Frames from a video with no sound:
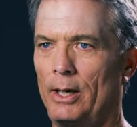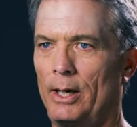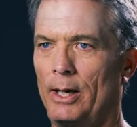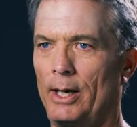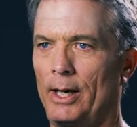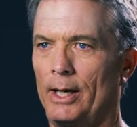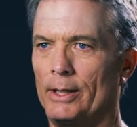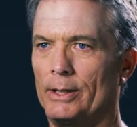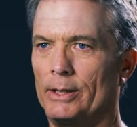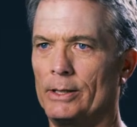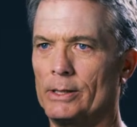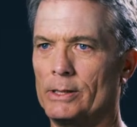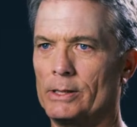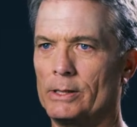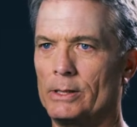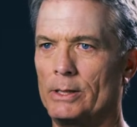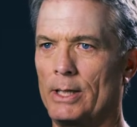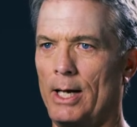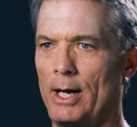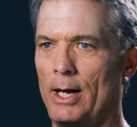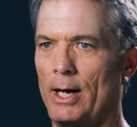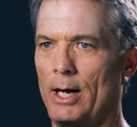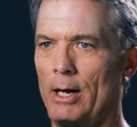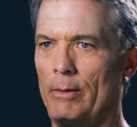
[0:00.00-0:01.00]
At this
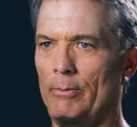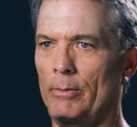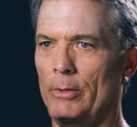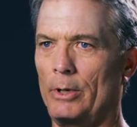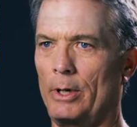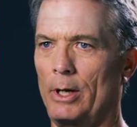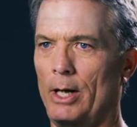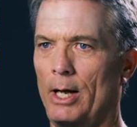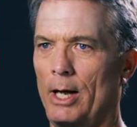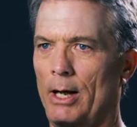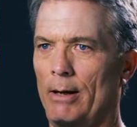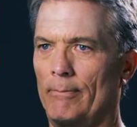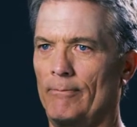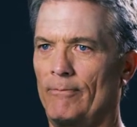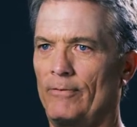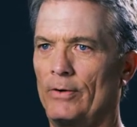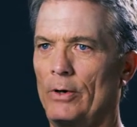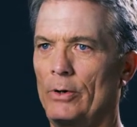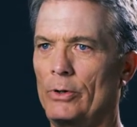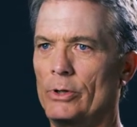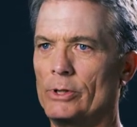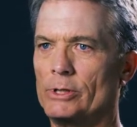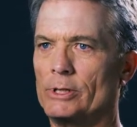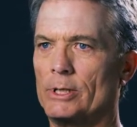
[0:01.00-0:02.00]
time, I'm
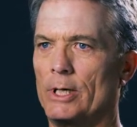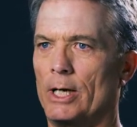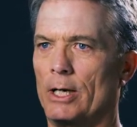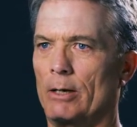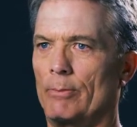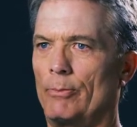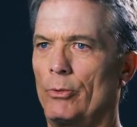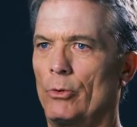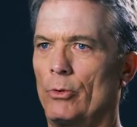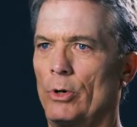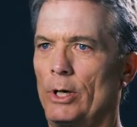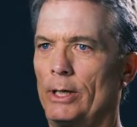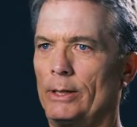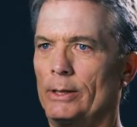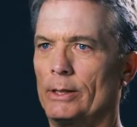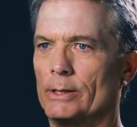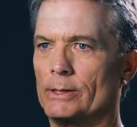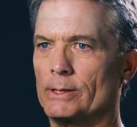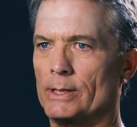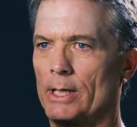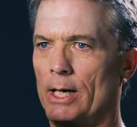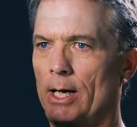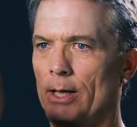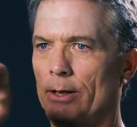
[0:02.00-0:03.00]
focused on a point
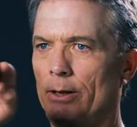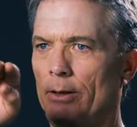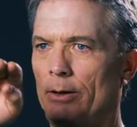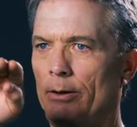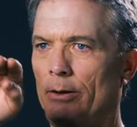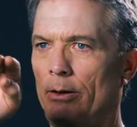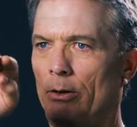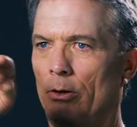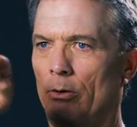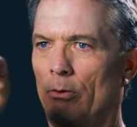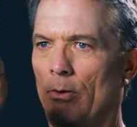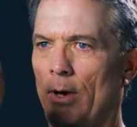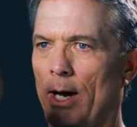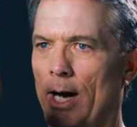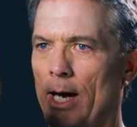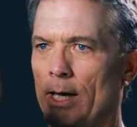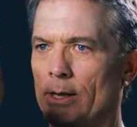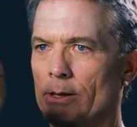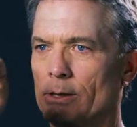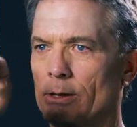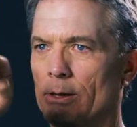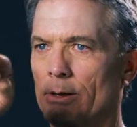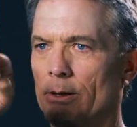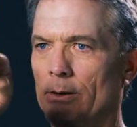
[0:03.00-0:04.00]
that's on the
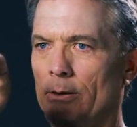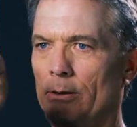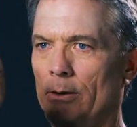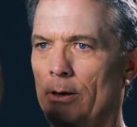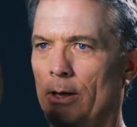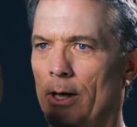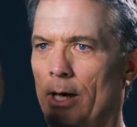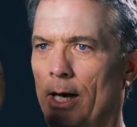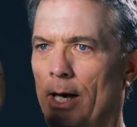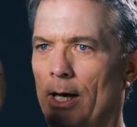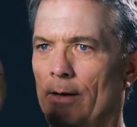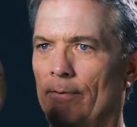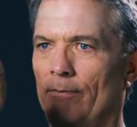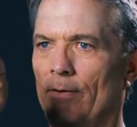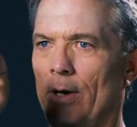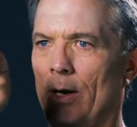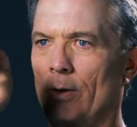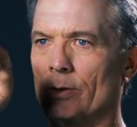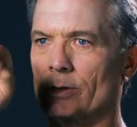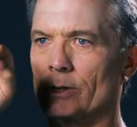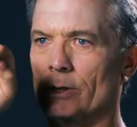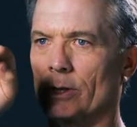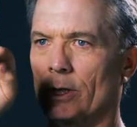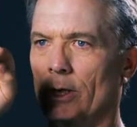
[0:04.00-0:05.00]
horizon. If I
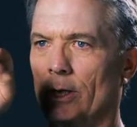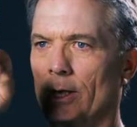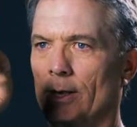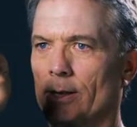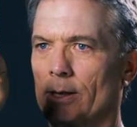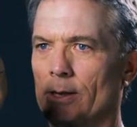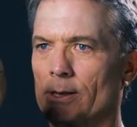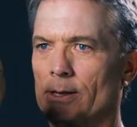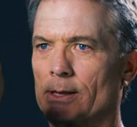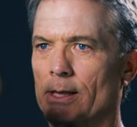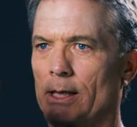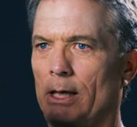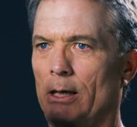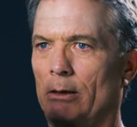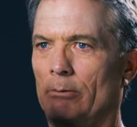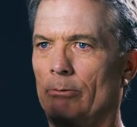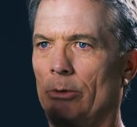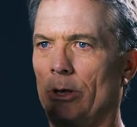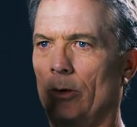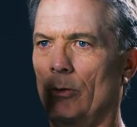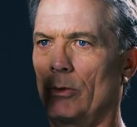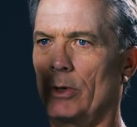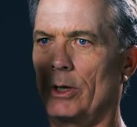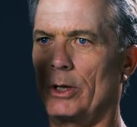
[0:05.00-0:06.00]
was looking at the sea, it'd
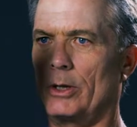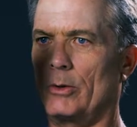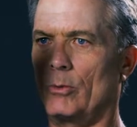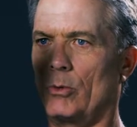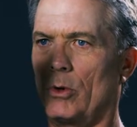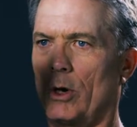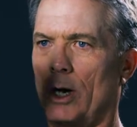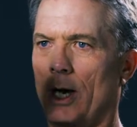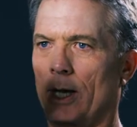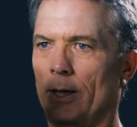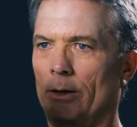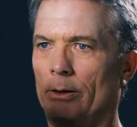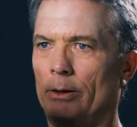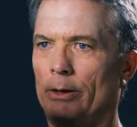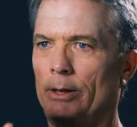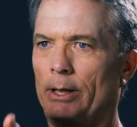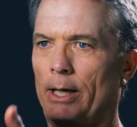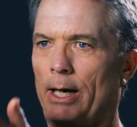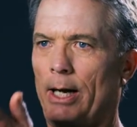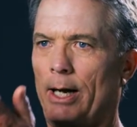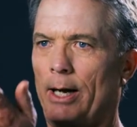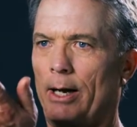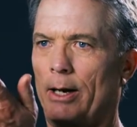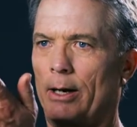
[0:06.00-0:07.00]
be where the water and
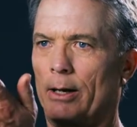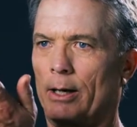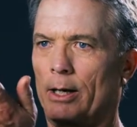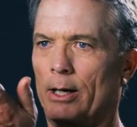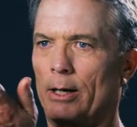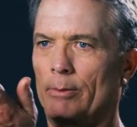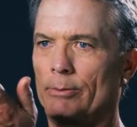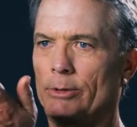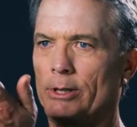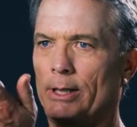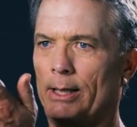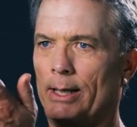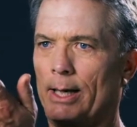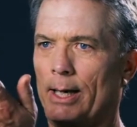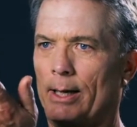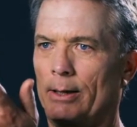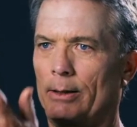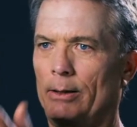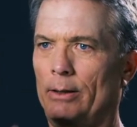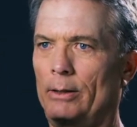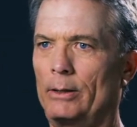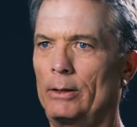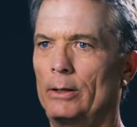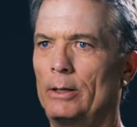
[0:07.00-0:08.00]
the air come
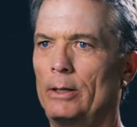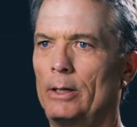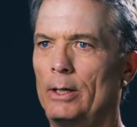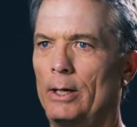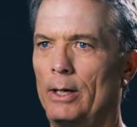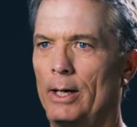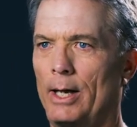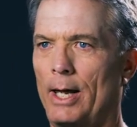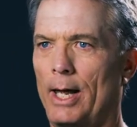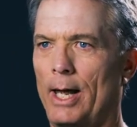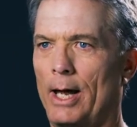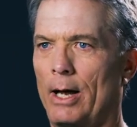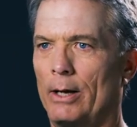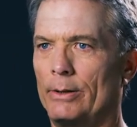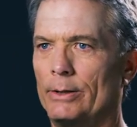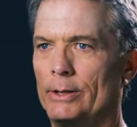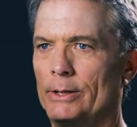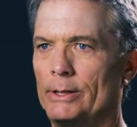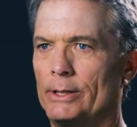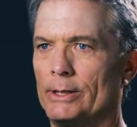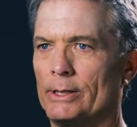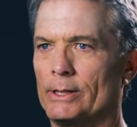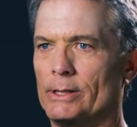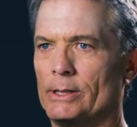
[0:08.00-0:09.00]
together, out in the
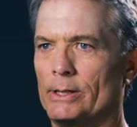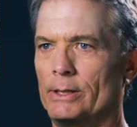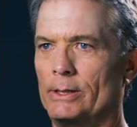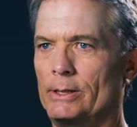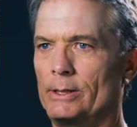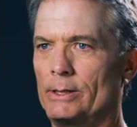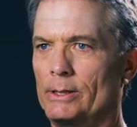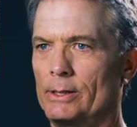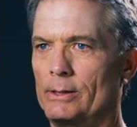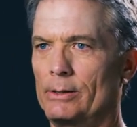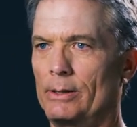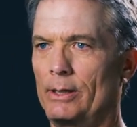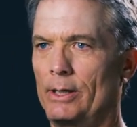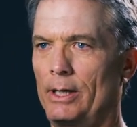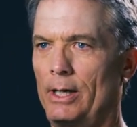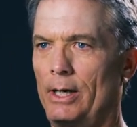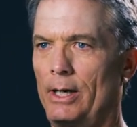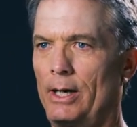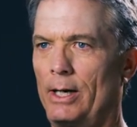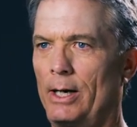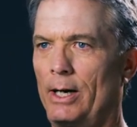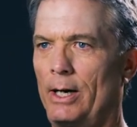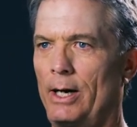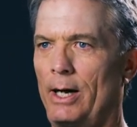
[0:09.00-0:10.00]
distance.
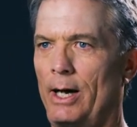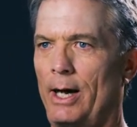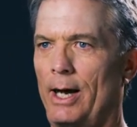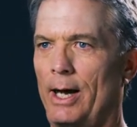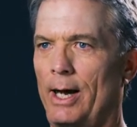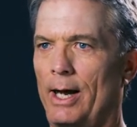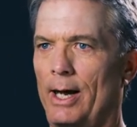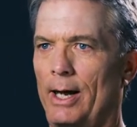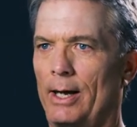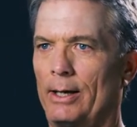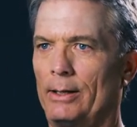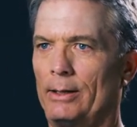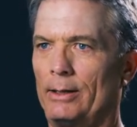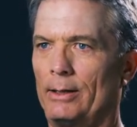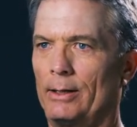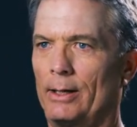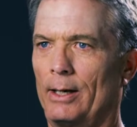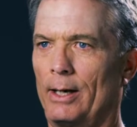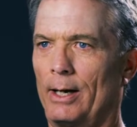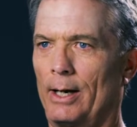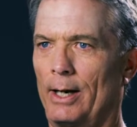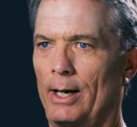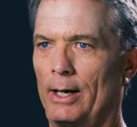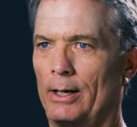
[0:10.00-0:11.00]
And
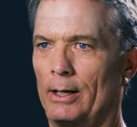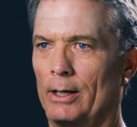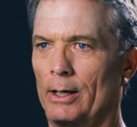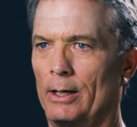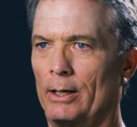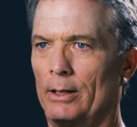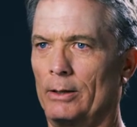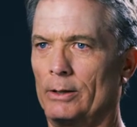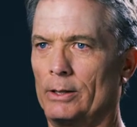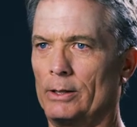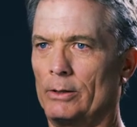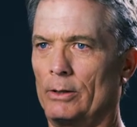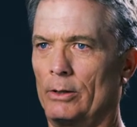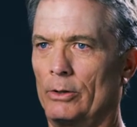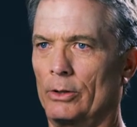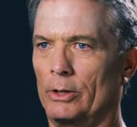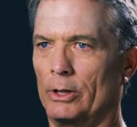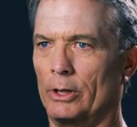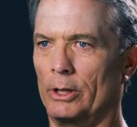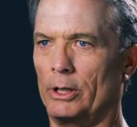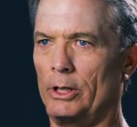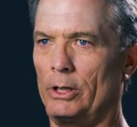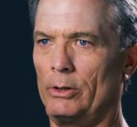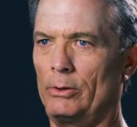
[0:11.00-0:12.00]
I look
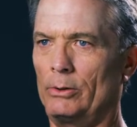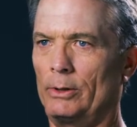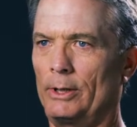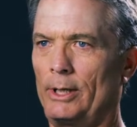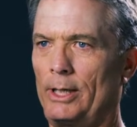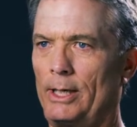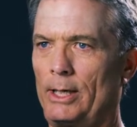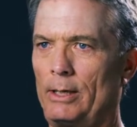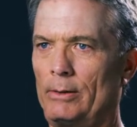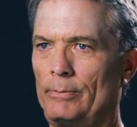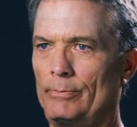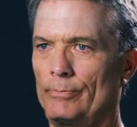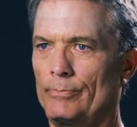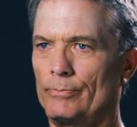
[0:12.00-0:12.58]
acutely,